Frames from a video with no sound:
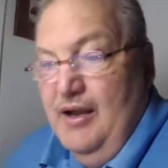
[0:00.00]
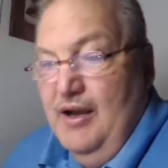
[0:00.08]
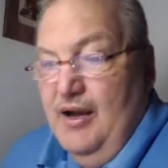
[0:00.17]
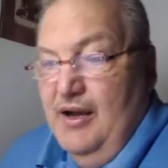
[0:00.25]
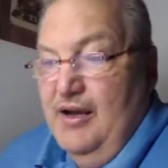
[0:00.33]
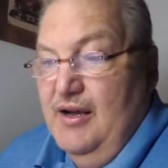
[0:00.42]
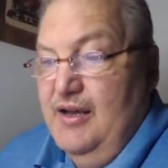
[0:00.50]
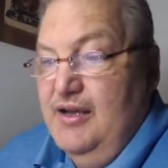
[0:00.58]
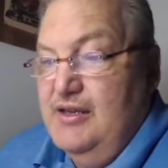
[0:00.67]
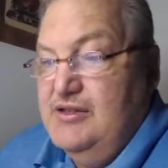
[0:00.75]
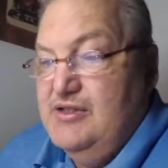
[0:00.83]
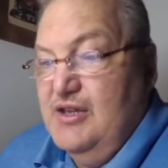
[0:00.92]
Uh,
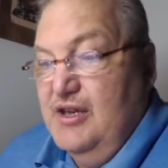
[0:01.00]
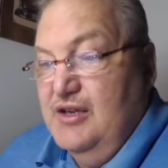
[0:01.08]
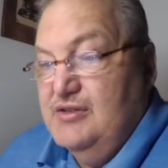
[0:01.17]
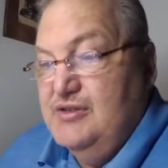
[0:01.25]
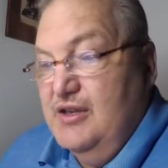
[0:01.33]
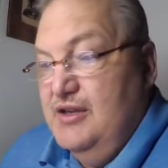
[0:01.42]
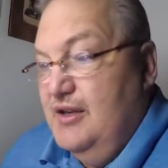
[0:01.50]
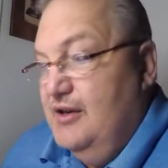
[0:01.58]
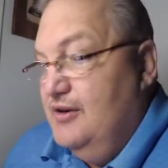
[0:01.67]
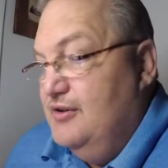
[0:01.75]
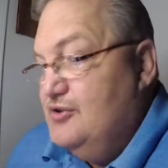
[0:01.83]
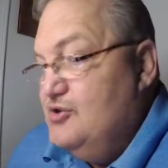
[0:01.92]
he says, and
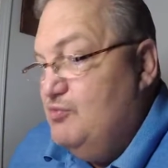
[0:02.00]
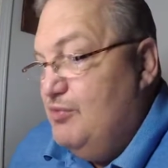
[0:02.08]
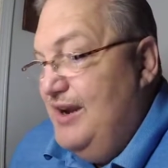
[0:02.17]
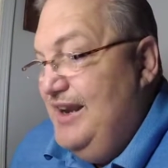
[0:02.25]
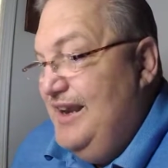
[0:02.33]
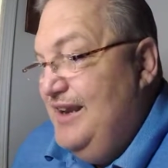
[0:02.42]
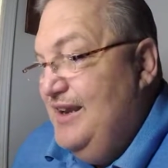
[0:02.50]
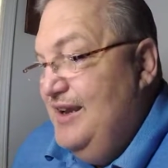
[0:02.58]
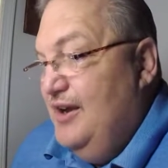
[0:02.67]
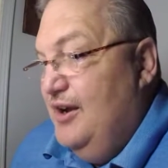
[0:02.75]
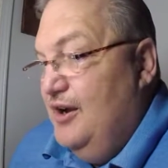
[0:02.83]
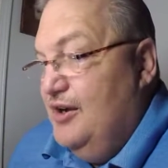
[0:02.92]
they're spreading,
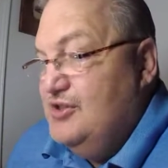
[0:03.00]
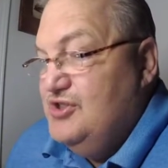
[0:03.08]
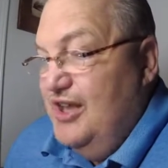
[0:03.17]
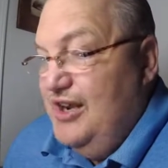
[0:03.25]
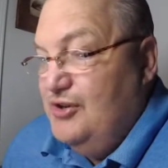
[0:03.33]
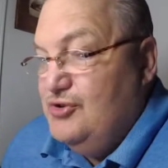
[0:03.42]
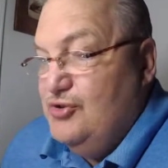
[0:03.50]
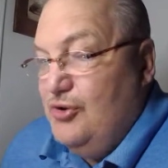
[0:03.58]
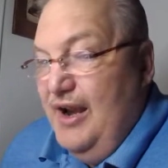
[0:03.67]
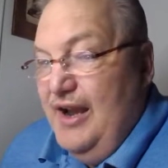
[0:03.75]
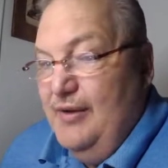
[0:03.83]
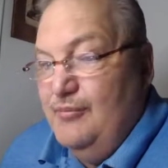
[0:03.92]
uh, setting
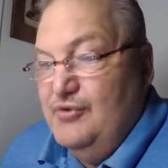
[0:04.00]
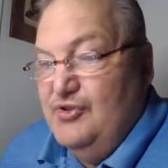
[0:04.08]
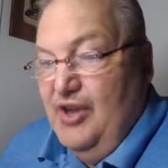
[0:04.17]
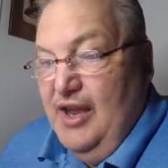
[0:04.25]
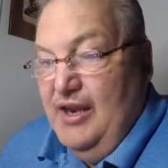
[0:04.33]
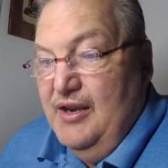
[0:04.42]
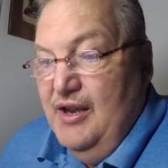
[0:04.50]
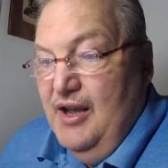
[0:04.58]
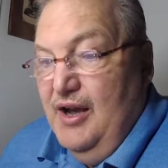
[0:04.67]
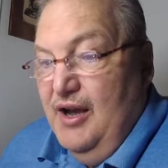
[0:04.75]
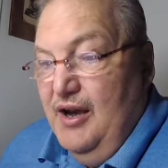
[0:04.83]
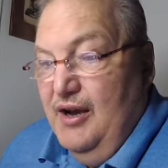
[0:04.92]
traps and
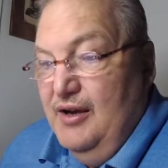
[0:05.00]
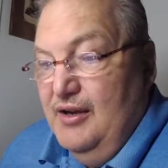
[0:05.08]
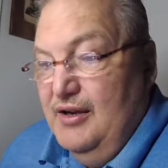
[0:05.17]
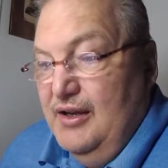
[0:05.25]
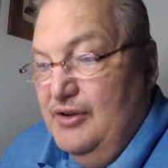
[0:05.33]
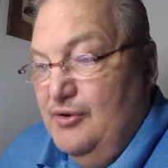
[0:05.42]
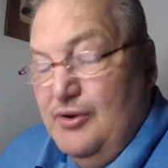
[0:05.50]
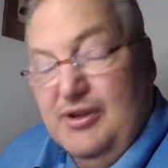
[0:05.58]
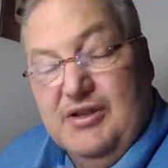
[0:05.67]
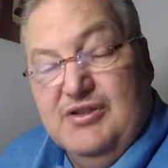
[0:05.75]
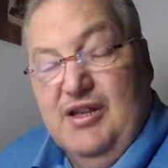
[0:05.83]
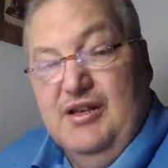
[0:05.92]
and doing
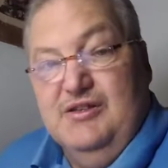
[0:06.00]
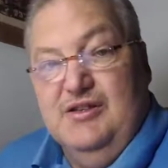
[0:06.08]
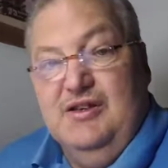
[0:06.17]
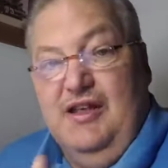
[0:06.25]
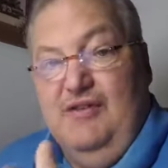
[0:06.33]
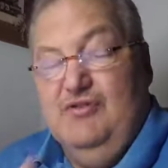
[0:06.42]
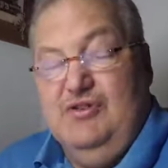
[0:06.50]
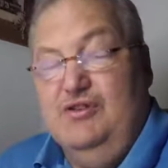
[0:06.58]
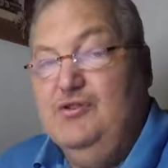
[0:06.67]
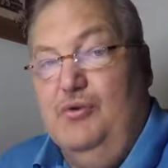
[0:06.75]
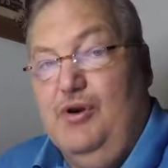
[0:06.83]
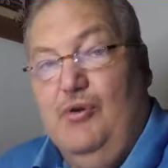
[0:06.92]
these things. And David
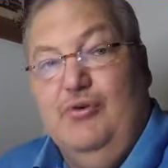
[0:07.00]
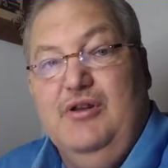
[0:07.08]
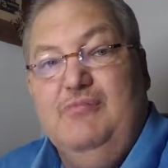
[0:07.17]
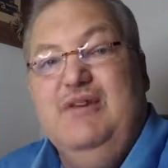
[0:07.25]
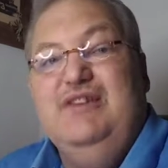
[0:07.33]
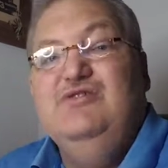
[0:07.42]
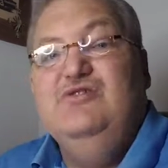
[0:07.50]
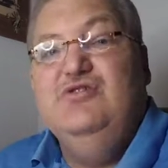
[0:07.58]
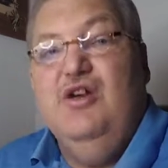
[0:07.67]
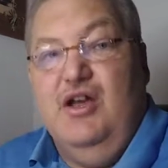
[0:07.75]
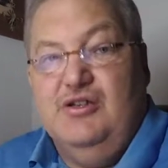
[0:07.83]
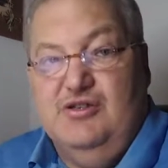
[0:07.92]
says it would only be
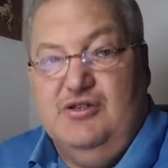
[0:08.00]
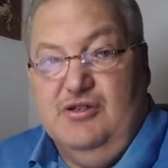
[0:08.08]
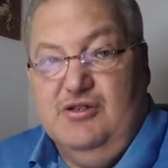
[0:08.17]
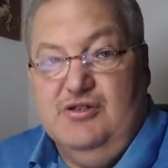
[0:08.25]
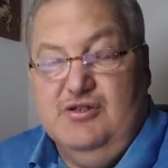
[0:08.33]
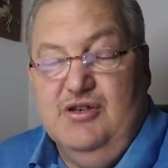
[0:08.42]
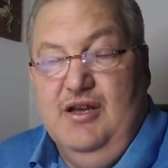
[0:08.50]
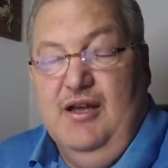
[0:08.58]
justice,